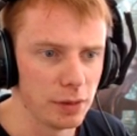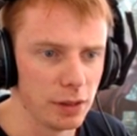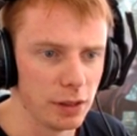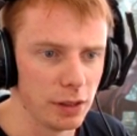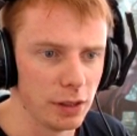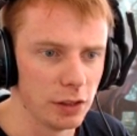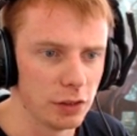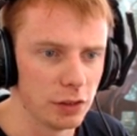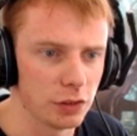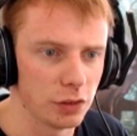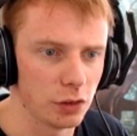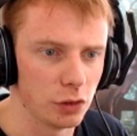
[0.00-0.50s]

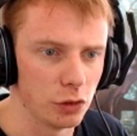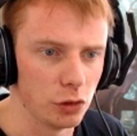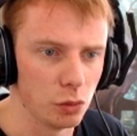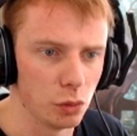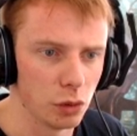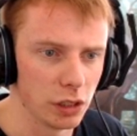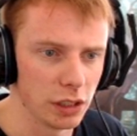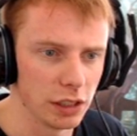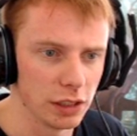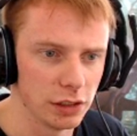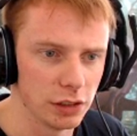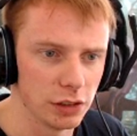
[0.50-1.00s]
So you
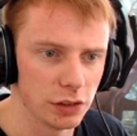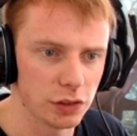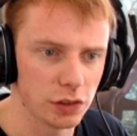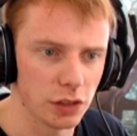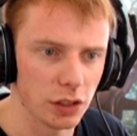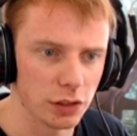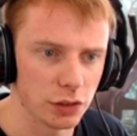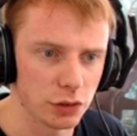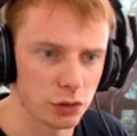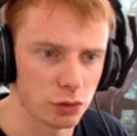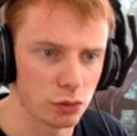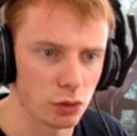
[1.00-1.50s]
want to get your
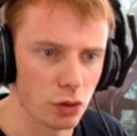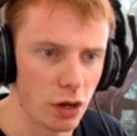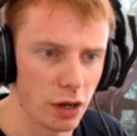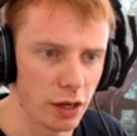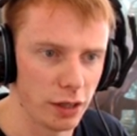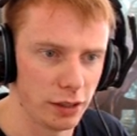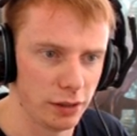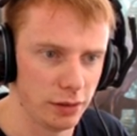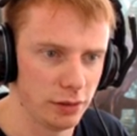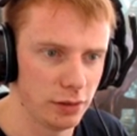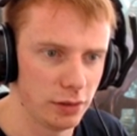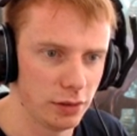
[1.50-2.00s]
size right.